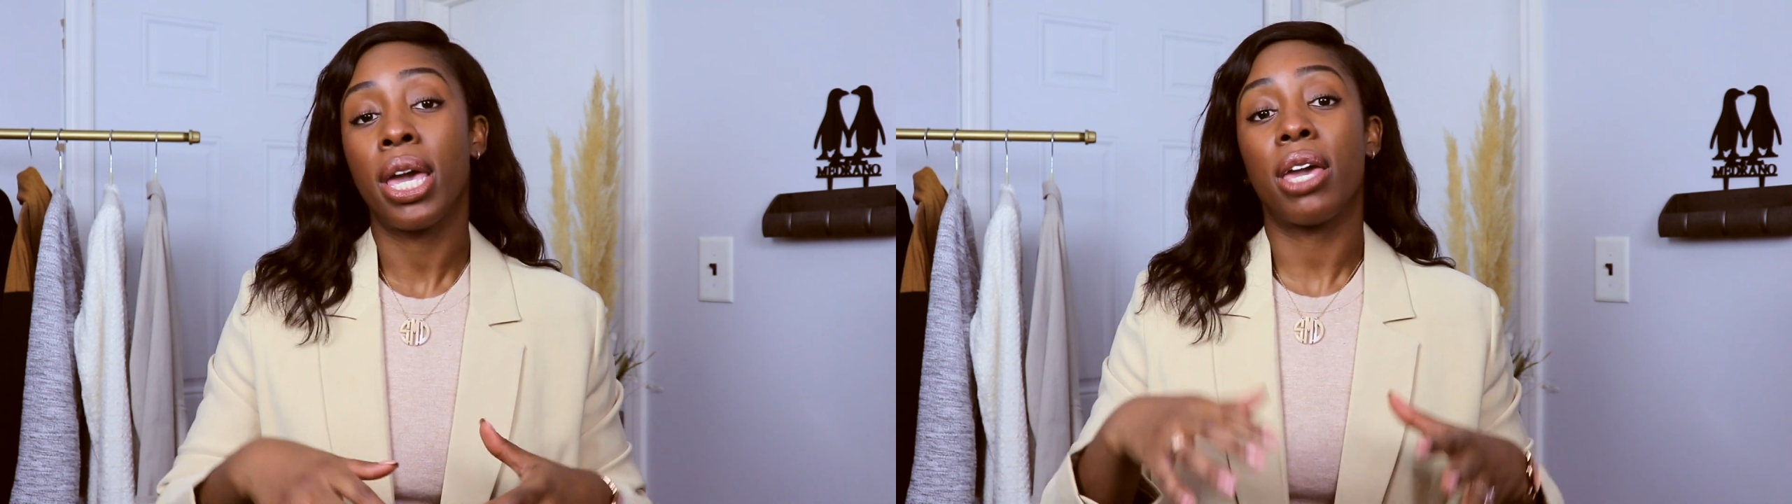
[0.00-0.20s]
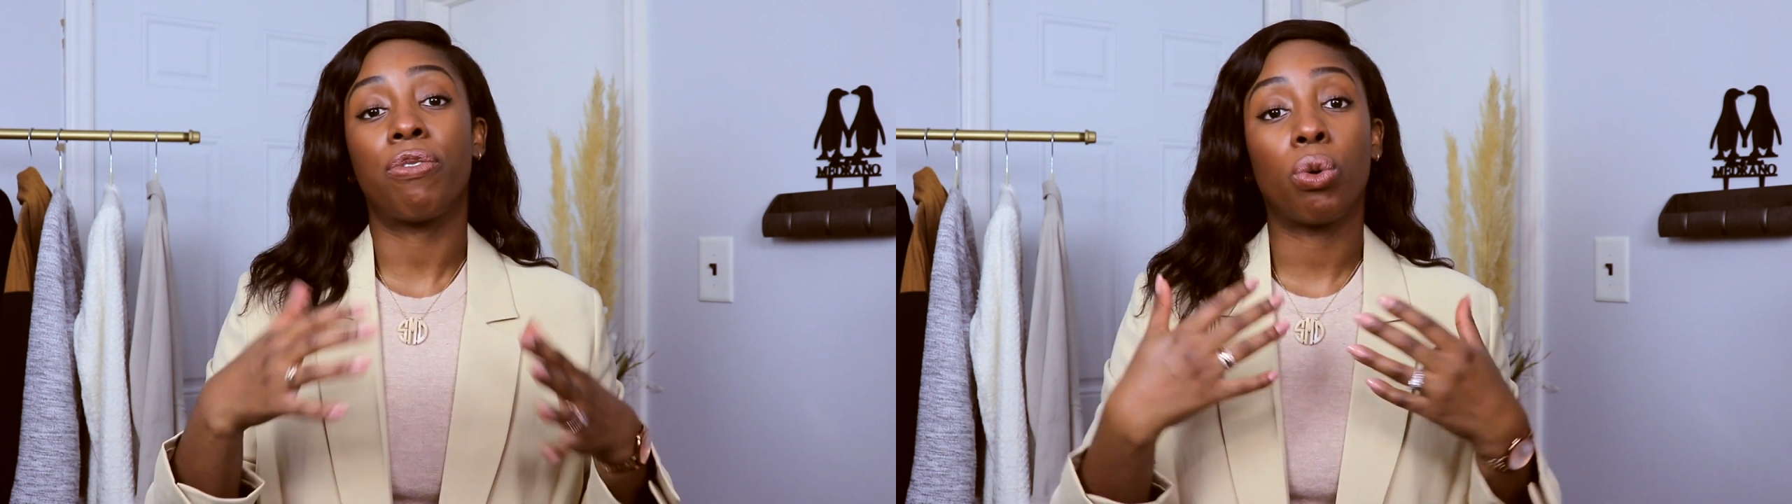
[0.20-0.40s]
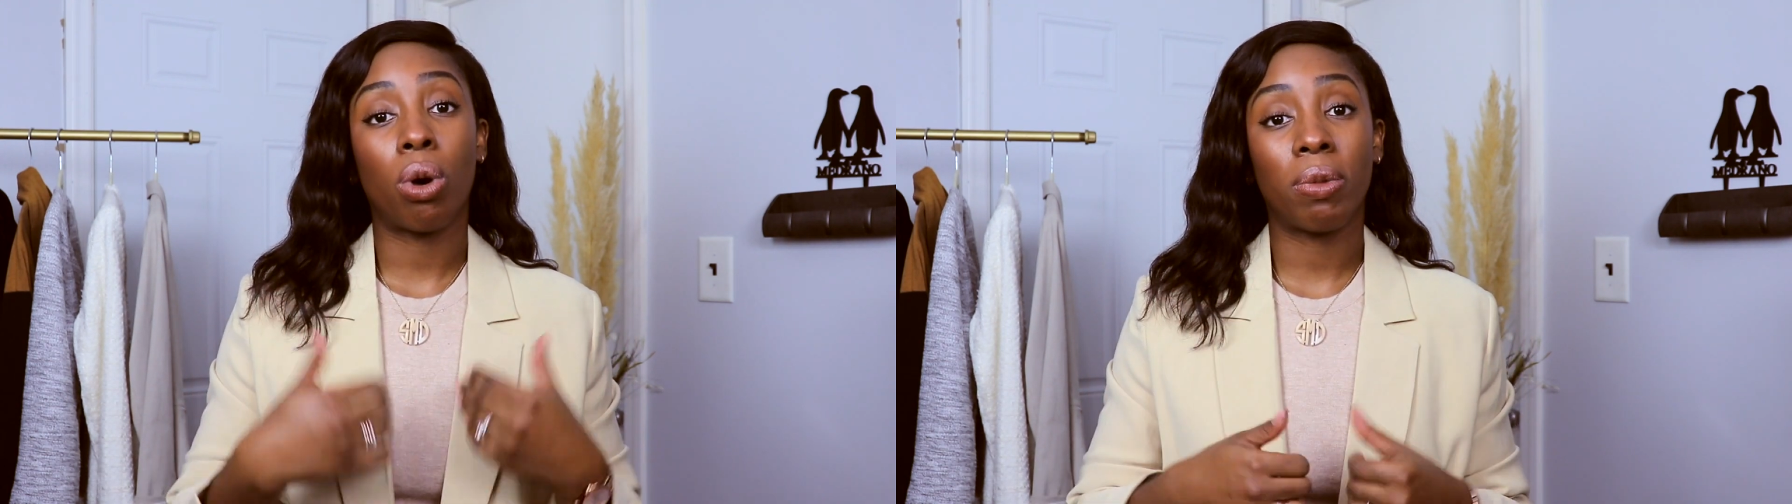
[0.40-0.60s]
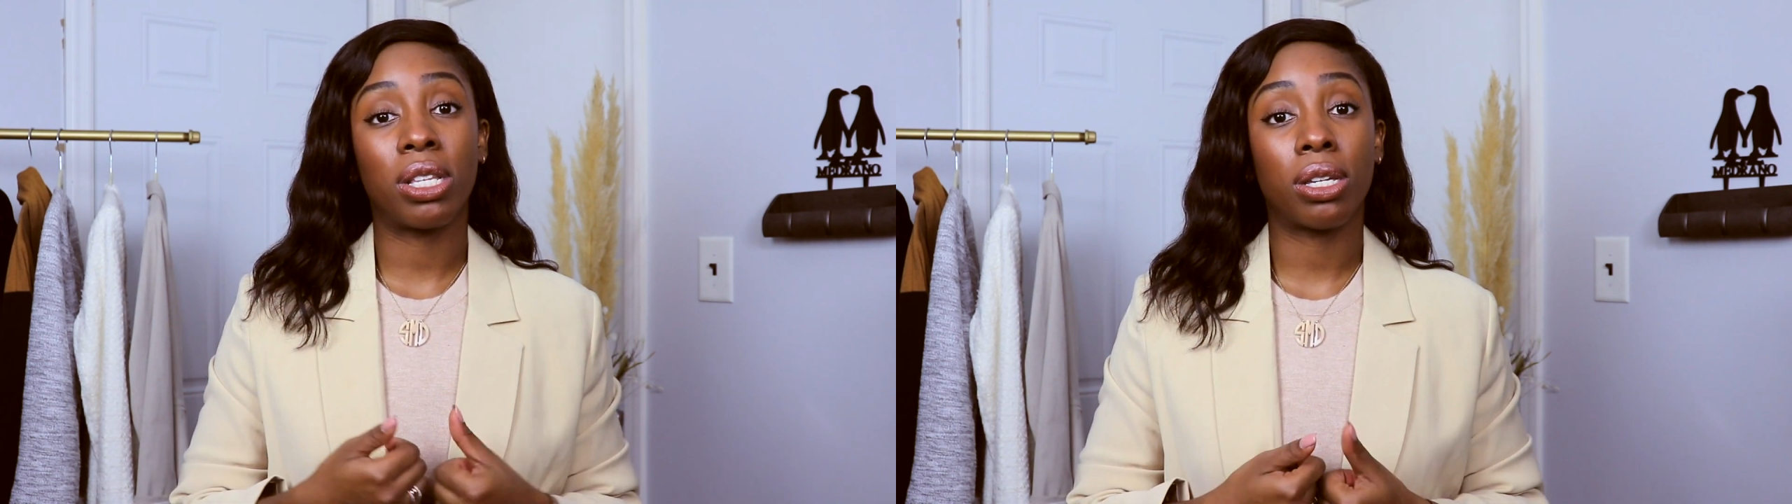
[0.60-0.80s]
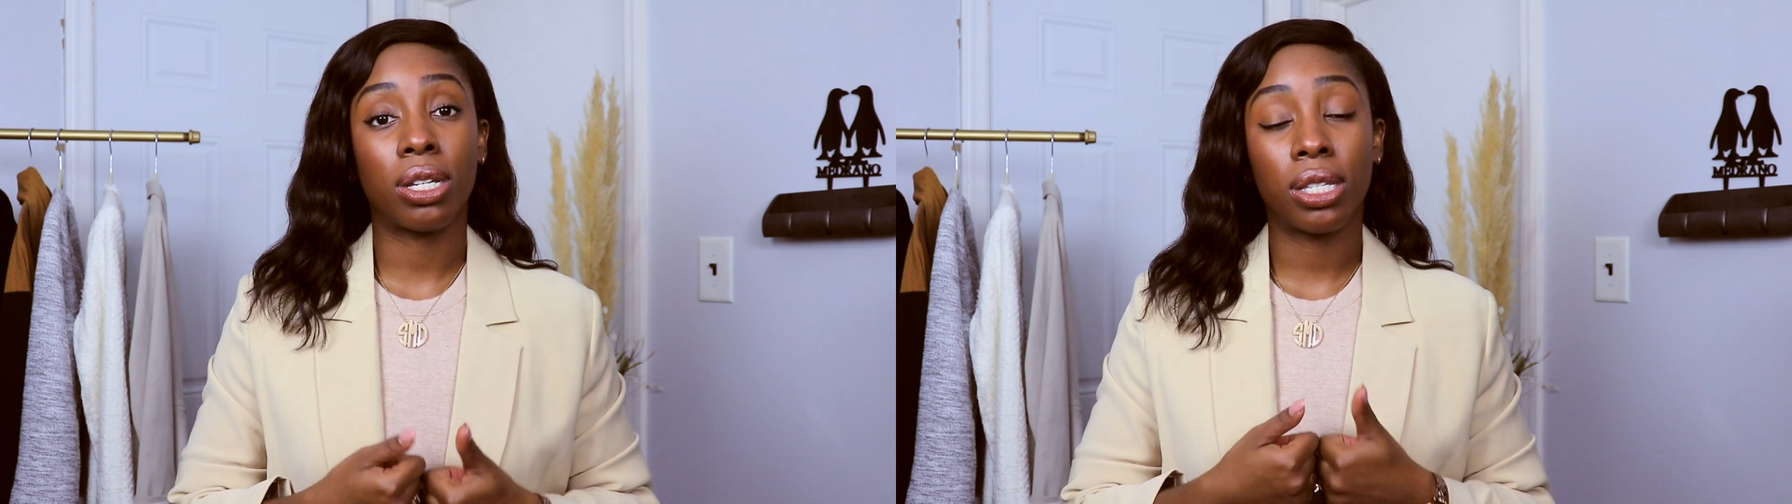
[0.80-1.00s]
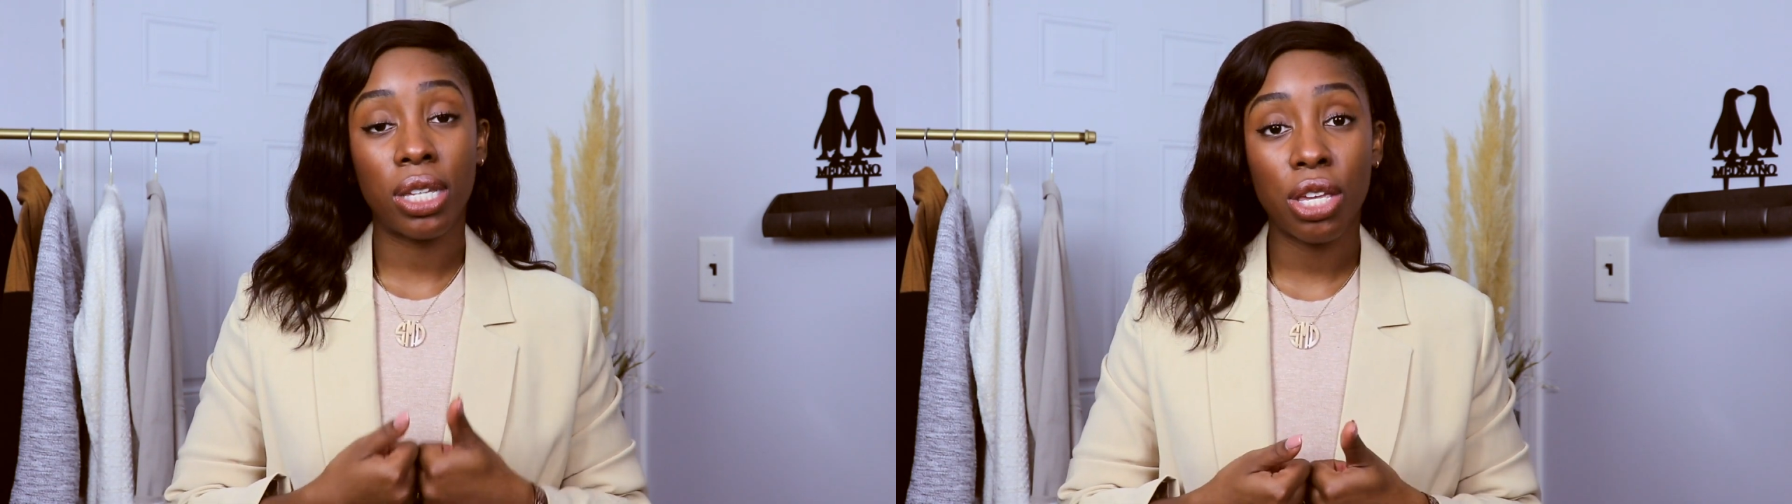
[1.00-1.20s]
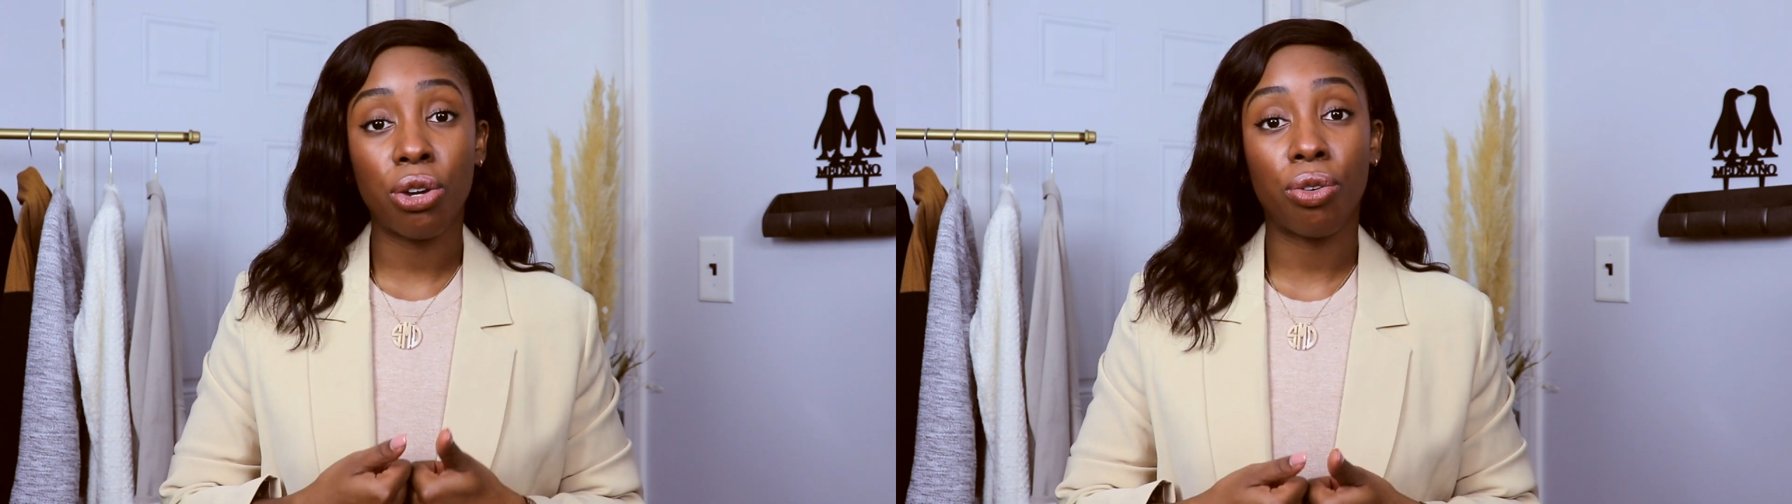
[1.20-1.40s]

if you want me to continue